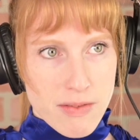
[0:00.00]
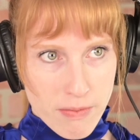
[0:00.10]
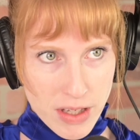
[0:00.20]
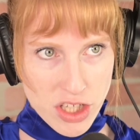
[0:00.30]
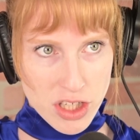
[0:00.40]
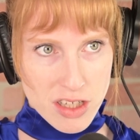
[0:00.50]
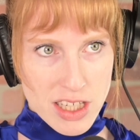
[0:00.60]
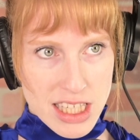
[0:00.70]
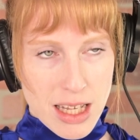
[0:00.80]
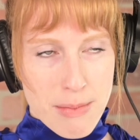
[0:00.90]

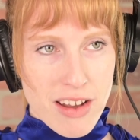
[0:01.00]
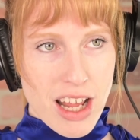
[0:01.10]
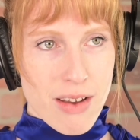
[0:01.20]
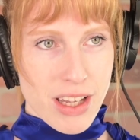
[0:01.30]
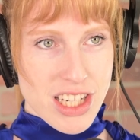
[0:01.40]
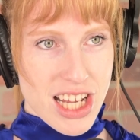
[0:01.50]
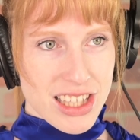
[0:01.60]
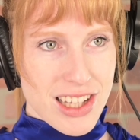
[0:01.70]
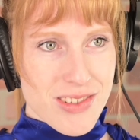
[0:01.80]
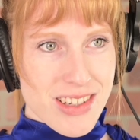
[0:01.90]
features about FHA
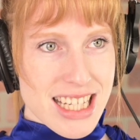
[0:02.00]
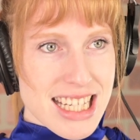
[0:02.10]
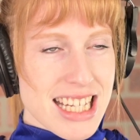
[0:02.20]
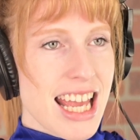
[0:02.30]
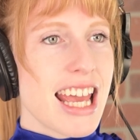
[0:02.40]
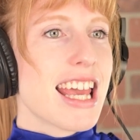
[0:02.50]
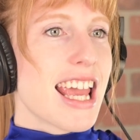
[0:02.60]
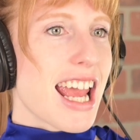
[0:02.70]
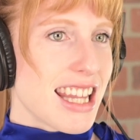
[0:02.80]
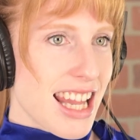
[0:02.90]
loans,
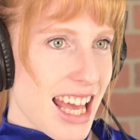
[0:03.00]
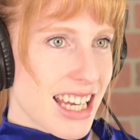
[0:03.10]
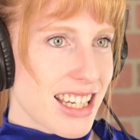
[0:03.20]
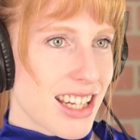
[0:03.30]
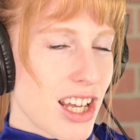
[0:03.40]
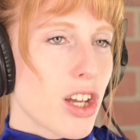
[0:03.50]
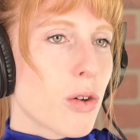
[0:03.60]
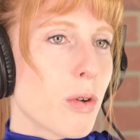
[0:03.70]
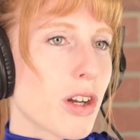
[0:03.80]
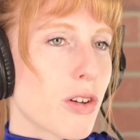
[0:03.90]
and then
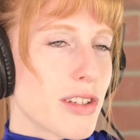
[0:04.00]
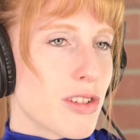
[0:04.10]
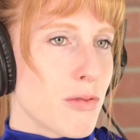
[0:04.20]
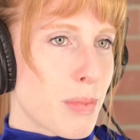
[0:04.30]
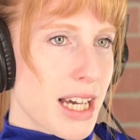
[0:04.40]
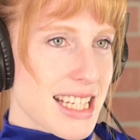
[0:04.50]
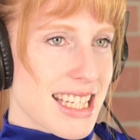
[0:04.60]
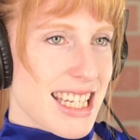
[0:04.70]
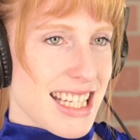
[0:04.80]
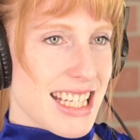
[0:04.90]
we are going to
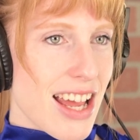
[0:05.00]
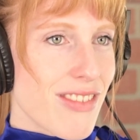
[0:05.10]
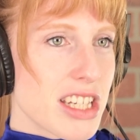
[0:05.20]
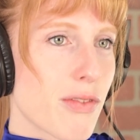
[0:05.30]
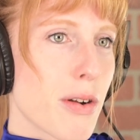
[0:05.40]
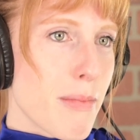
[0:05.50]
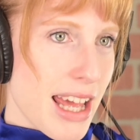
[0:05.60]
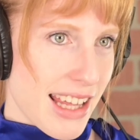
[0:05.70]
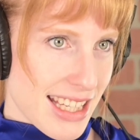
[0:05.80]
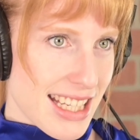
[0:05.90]
bust 7 different
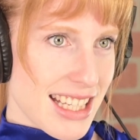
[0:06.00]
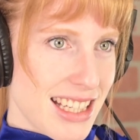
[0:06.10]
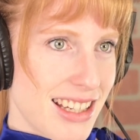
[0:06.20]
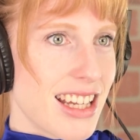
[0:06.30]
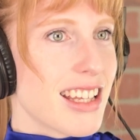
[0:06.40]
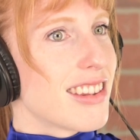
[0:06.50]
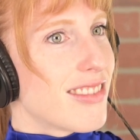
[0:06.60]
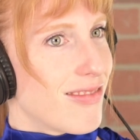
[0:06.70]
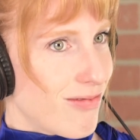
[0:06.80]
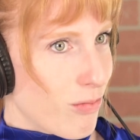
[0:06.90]
myths
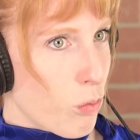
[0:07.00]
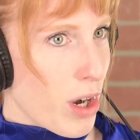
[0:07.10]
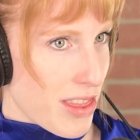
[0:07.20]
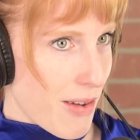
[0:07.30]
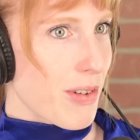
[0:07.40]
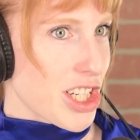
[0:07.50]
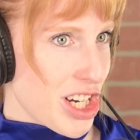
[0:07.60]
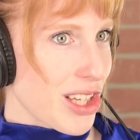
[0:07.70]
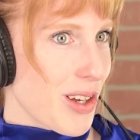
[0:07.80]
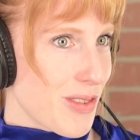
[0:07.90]
with
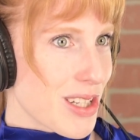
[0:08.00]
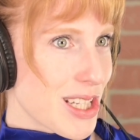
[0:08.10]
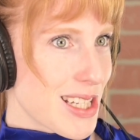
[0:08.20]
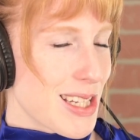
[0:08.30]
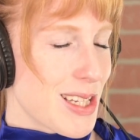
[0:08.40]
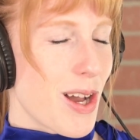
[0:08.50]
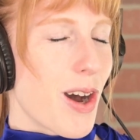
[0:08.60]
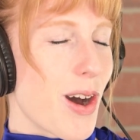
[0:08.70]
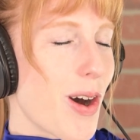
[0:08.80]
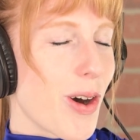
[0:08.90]
FHA loans.
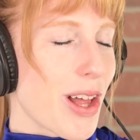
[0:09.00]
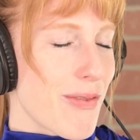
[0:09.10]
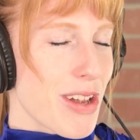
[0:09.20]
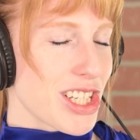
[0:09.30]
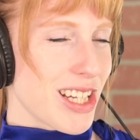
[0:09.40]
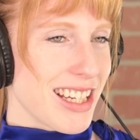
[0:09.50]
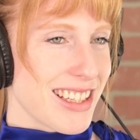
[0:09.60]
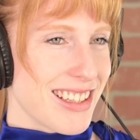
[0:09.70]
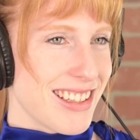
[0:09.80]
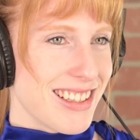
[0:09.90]
All FHA,
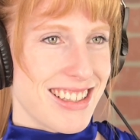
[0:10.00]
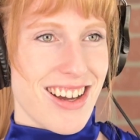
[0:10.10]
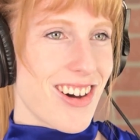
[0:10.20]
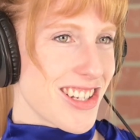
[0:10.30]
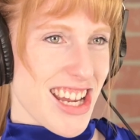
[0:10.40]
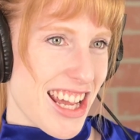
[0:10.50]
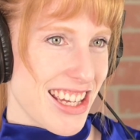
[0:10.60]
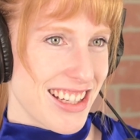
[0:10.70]
all day.